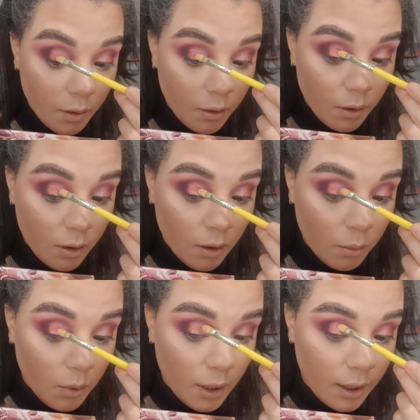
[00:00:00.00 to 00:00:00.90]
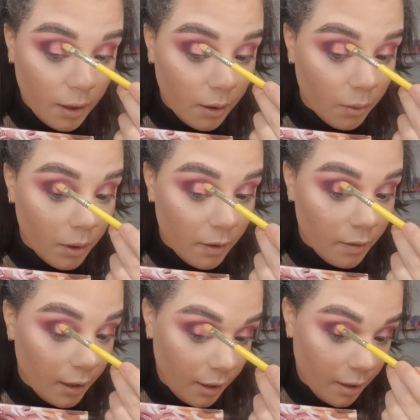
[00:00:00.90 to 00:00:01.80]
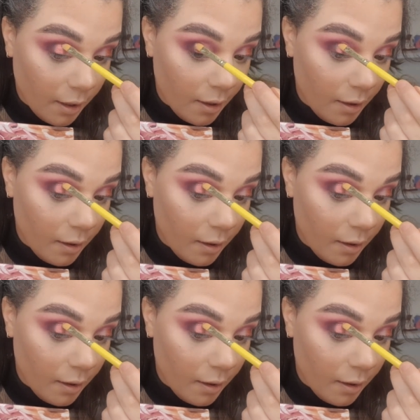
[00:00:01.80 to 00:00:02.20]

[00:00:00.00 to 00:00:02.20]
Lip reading: Oh, wow, it's like a